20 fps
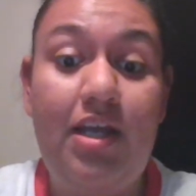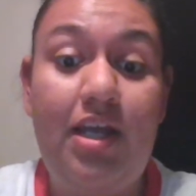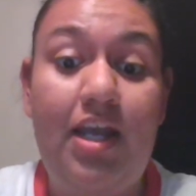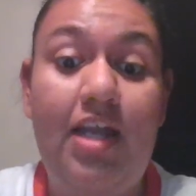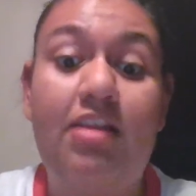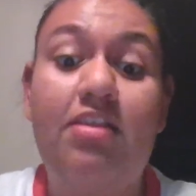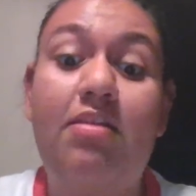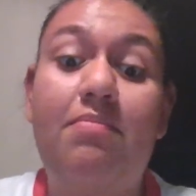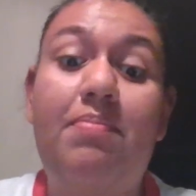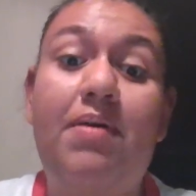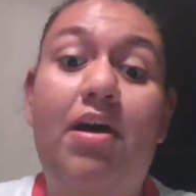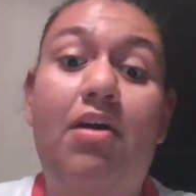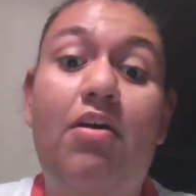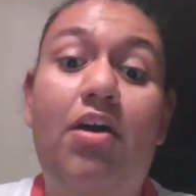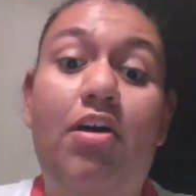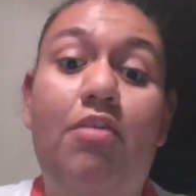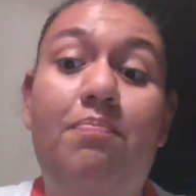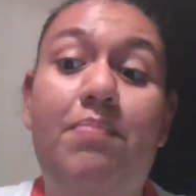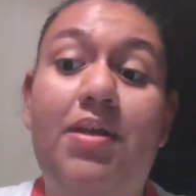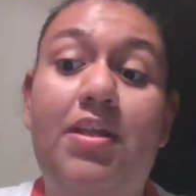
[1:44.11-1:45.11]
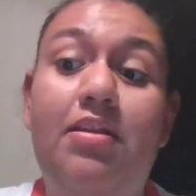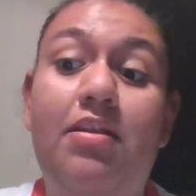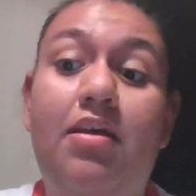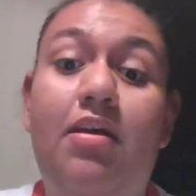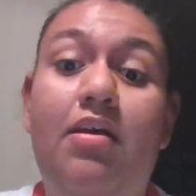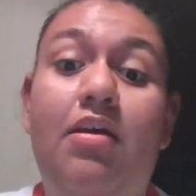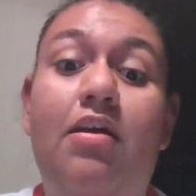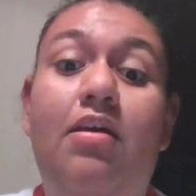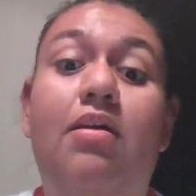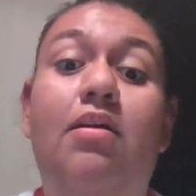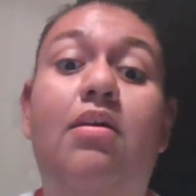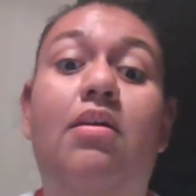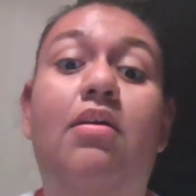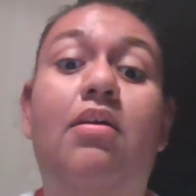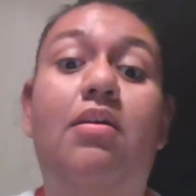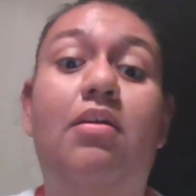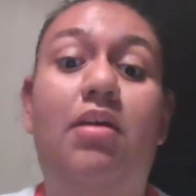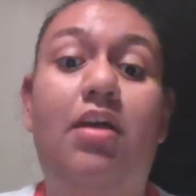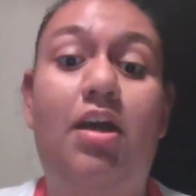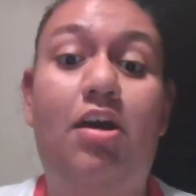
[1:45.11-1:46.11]
It's about helping the
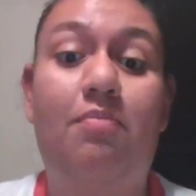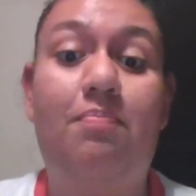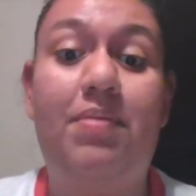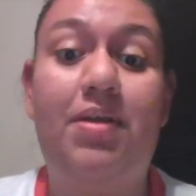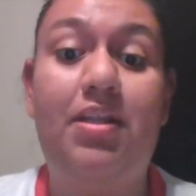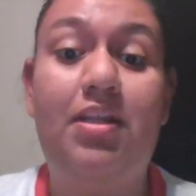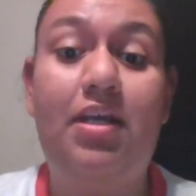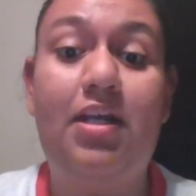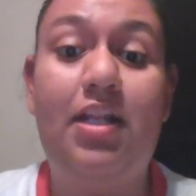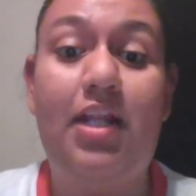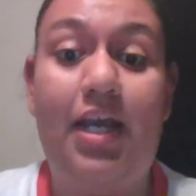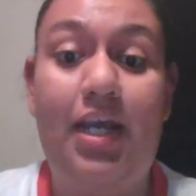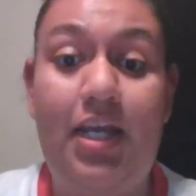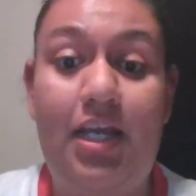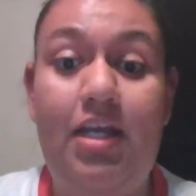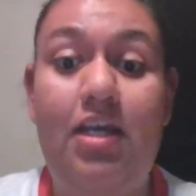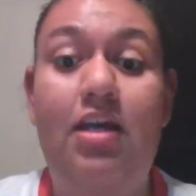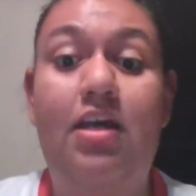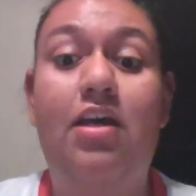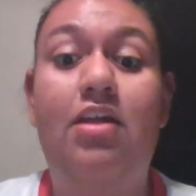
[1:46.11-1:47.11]
client